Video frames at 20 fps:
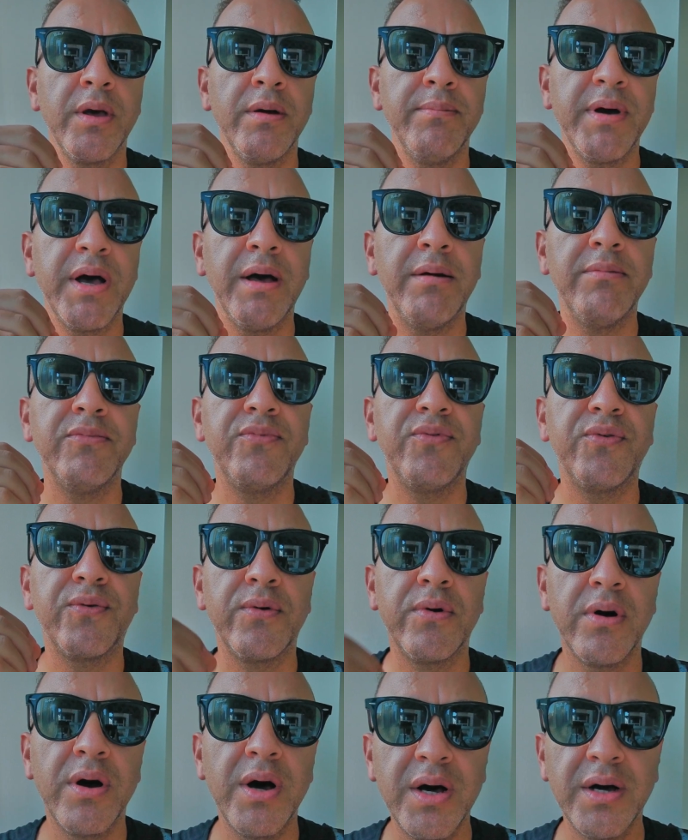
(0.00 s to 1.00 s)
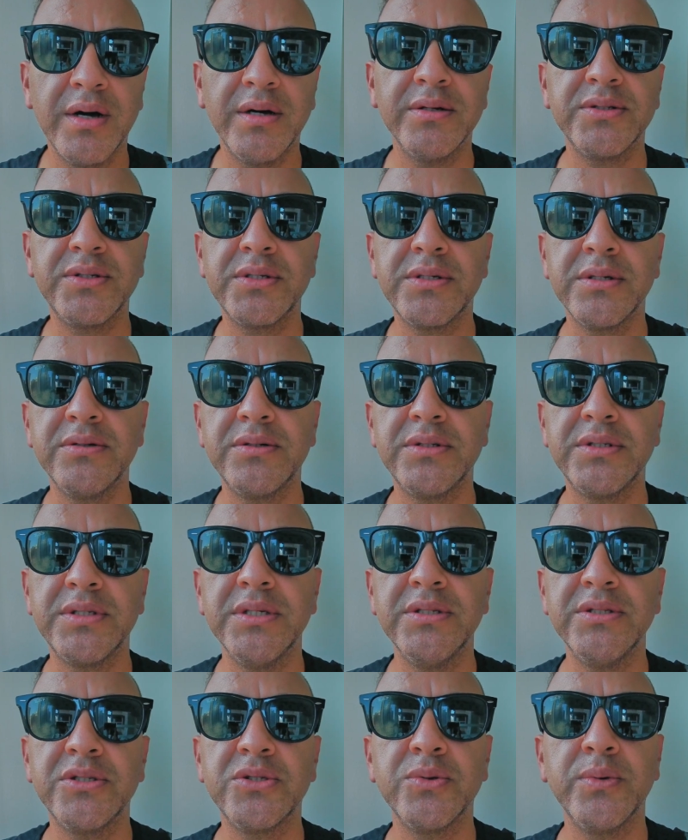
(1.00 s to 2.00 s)
But for us,
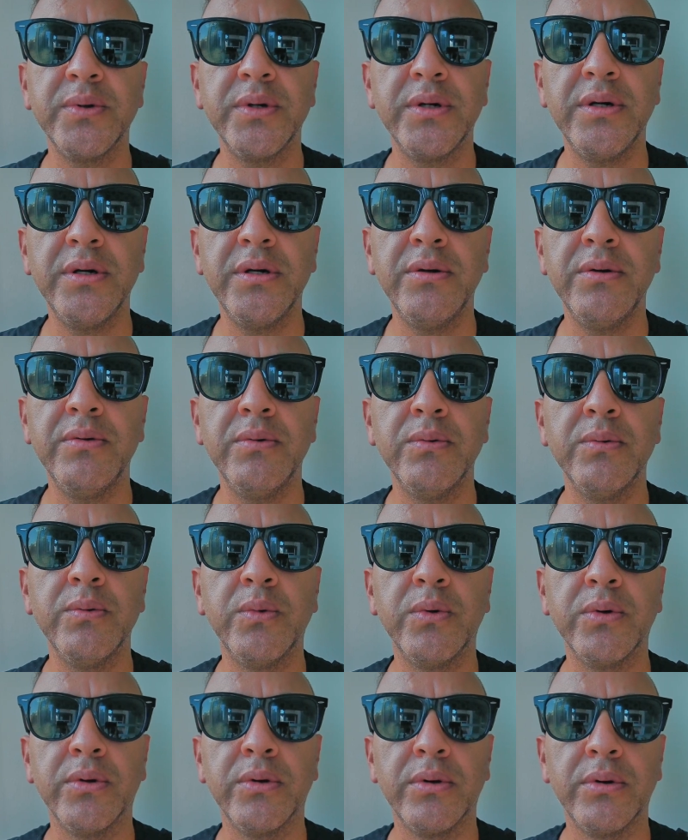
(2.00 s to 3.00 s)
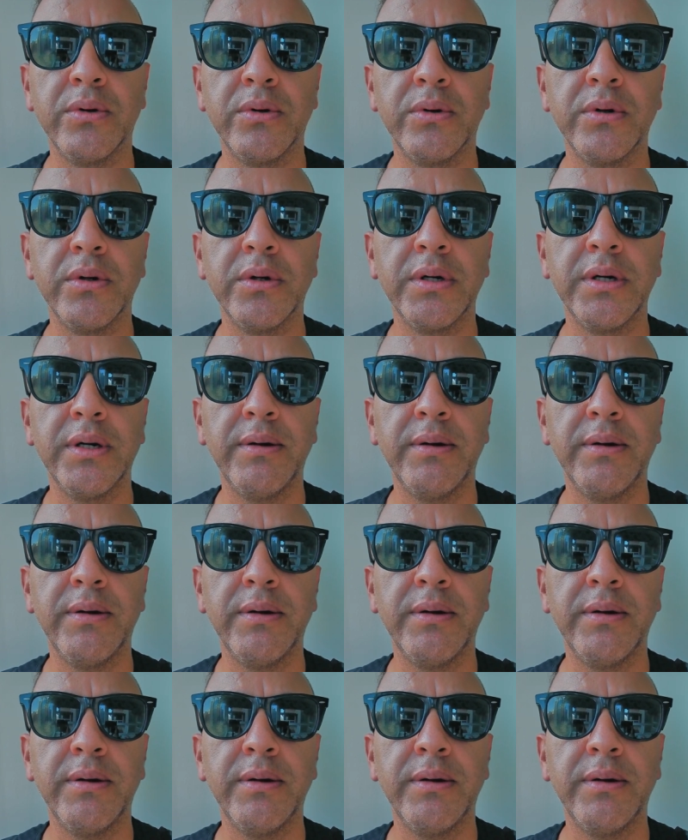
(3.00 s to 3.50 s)
since we were